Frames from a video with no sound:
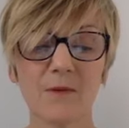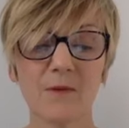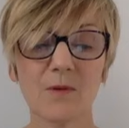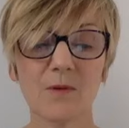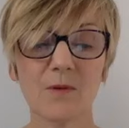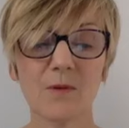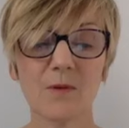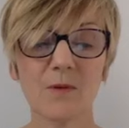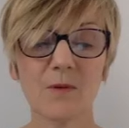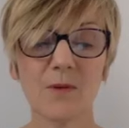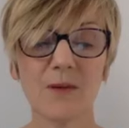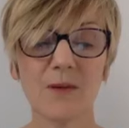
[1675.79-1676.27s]

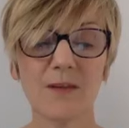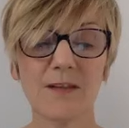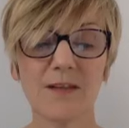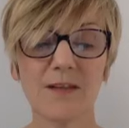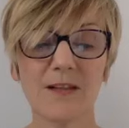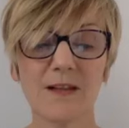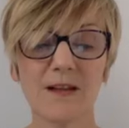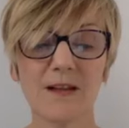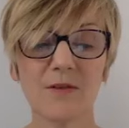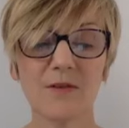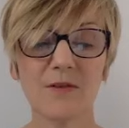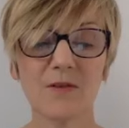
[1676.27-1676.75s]
all the way
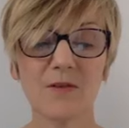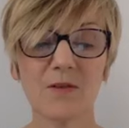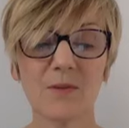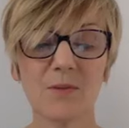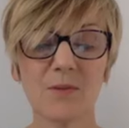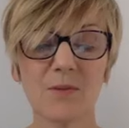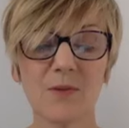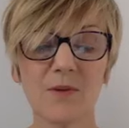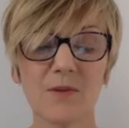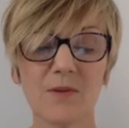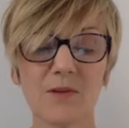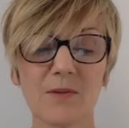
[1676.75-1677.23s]
down to the
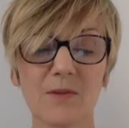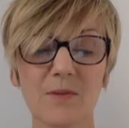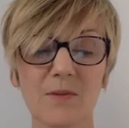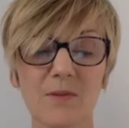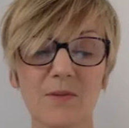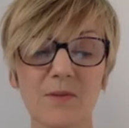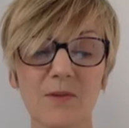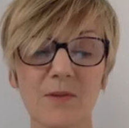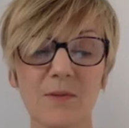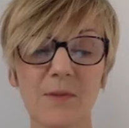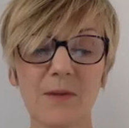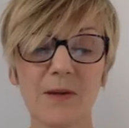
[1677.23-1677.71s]
bottom
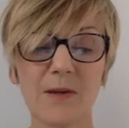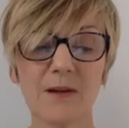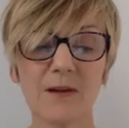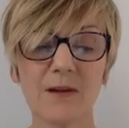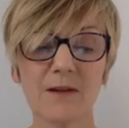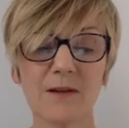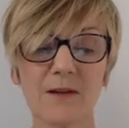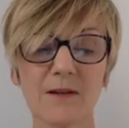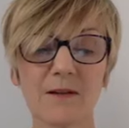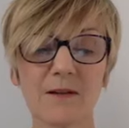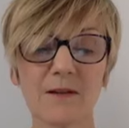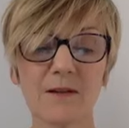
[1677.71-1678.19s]
of the back.
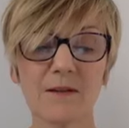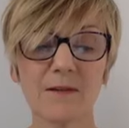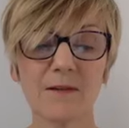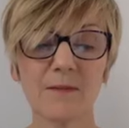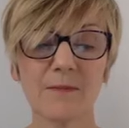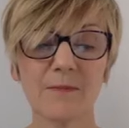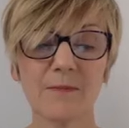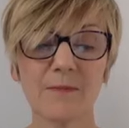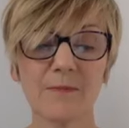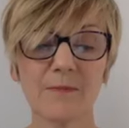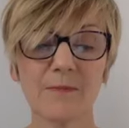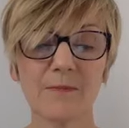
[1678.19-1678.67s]

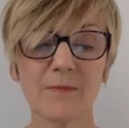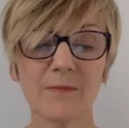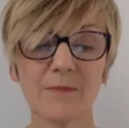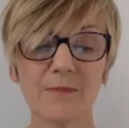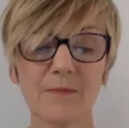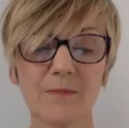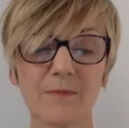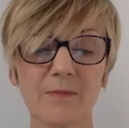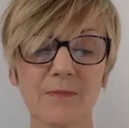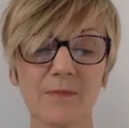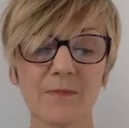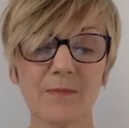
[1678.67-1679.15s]

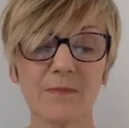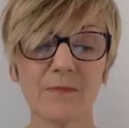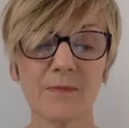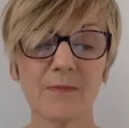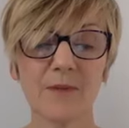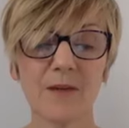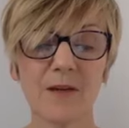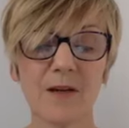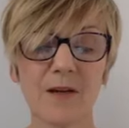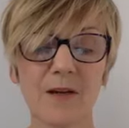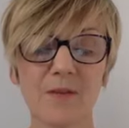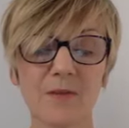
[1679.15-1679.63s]

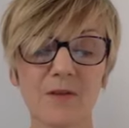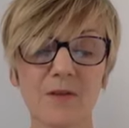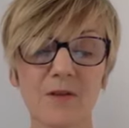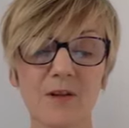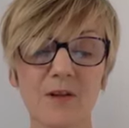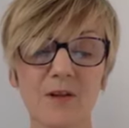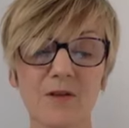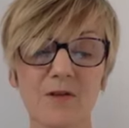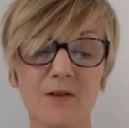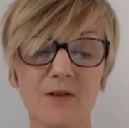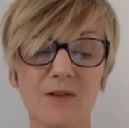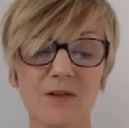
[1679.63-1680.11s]
Perhaps
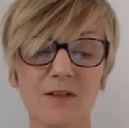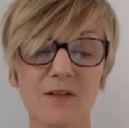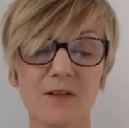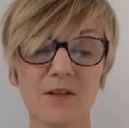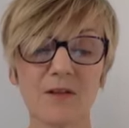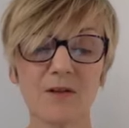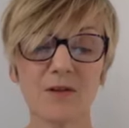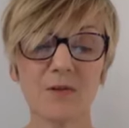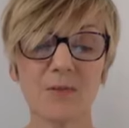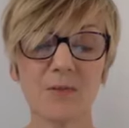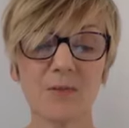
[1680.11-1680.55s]
noticing your